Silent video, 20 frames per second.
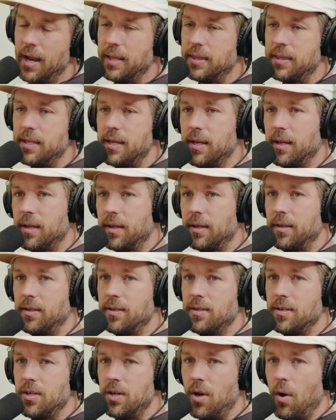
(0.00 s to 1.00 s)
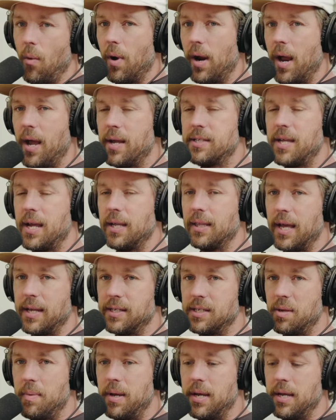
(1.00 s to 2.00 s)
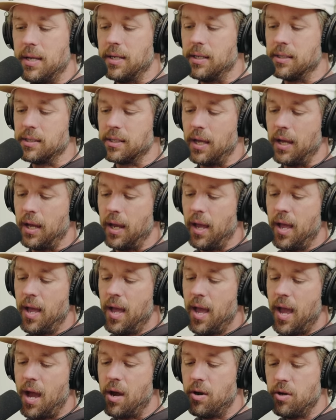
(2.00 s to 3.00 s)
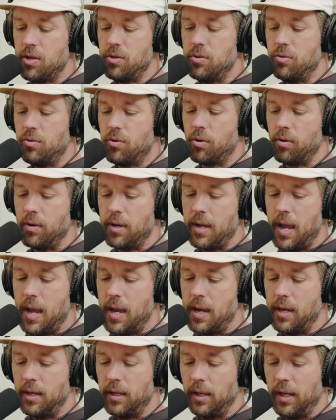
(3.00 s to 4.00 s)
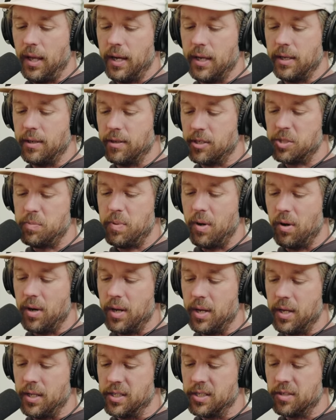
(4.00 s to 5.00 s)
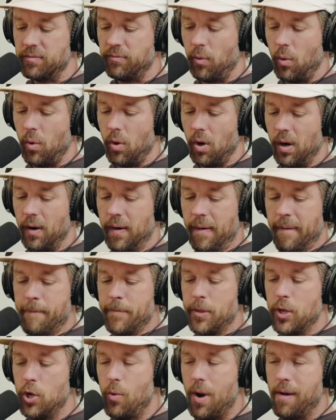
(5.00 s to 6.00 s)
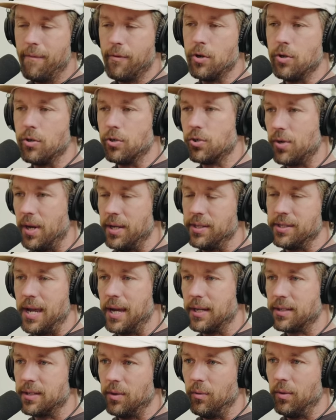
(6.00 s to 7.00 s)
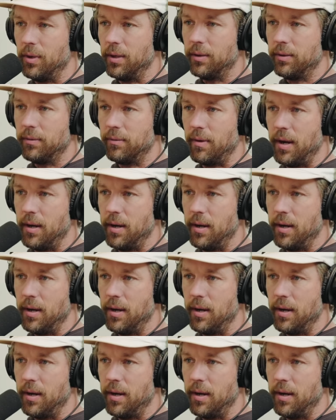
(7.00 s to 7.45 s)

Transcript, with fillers: And I think, you know, what I take that to mean is like, how do you create like an experience for whoever you're transacting with,